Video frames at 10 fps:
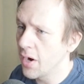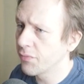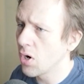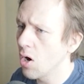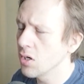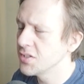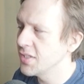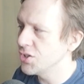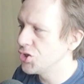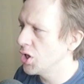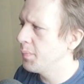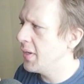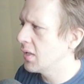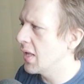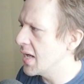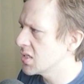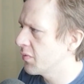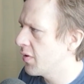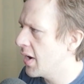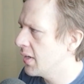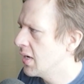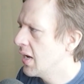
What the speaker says: of cards that should be classified